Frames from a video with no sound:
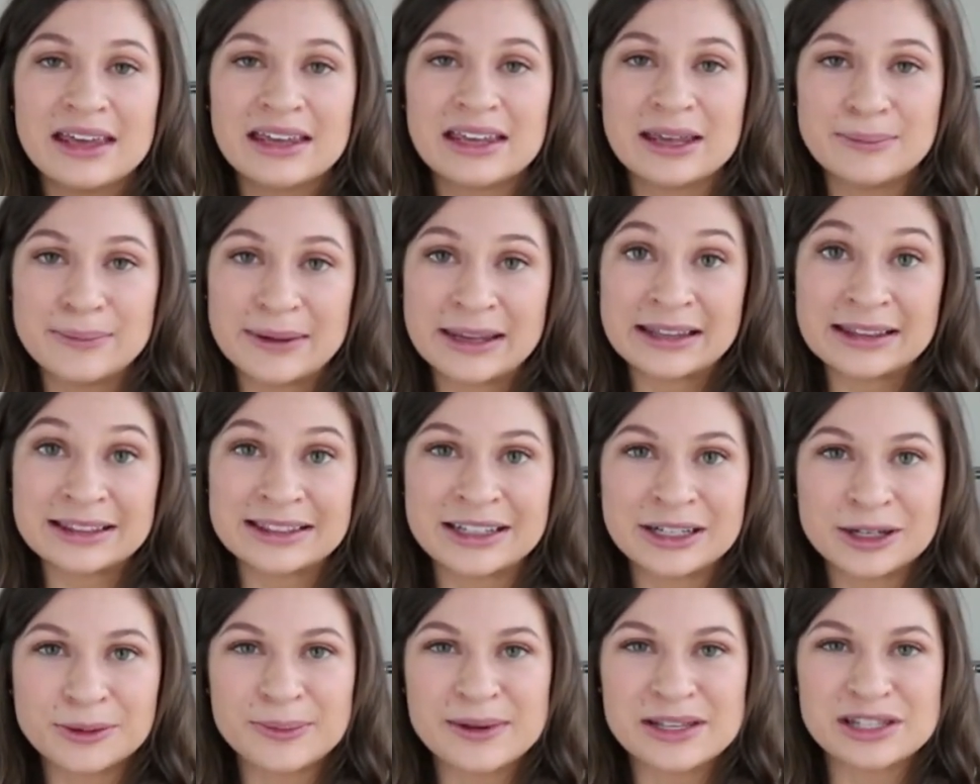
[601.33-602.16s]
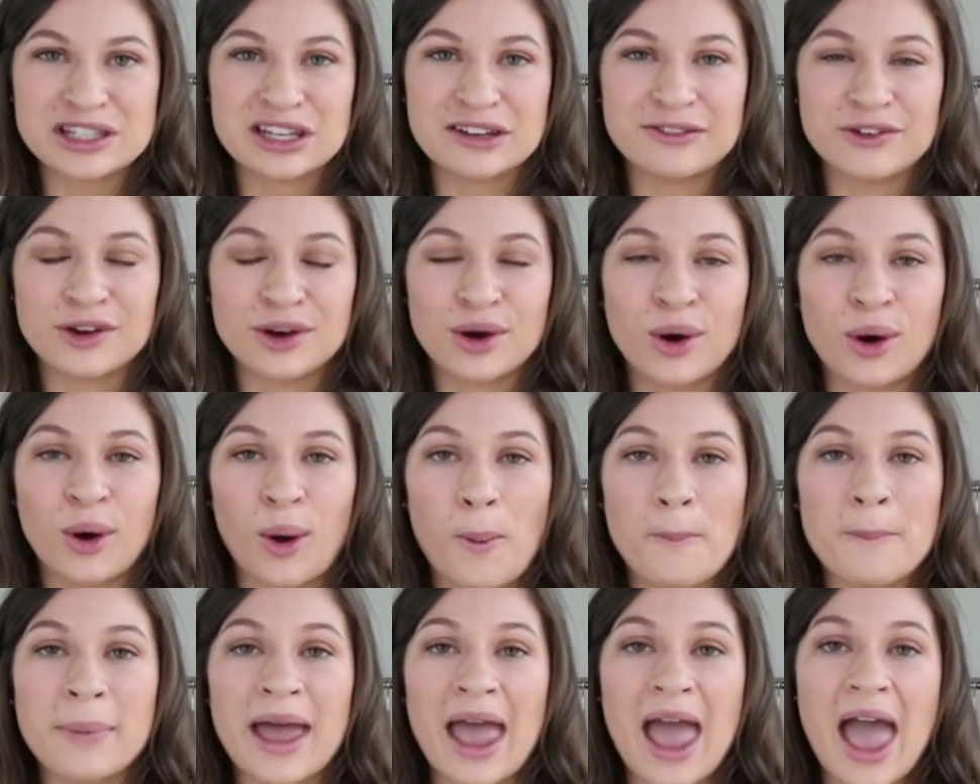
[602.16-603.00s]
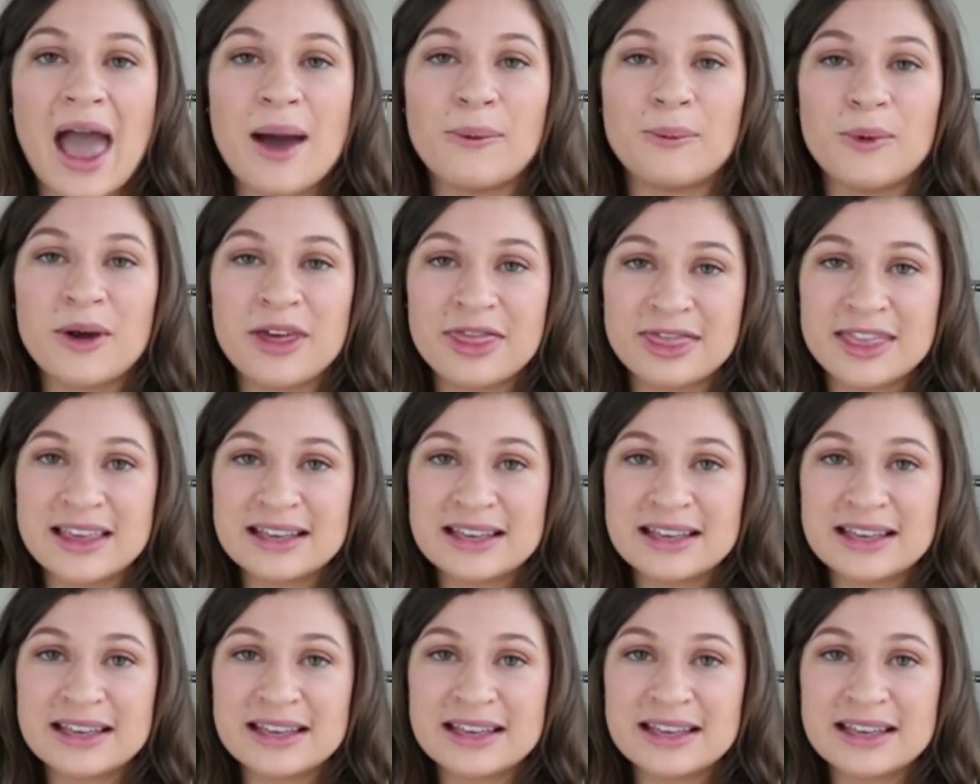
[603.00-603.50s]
can be a little bit difficult, but with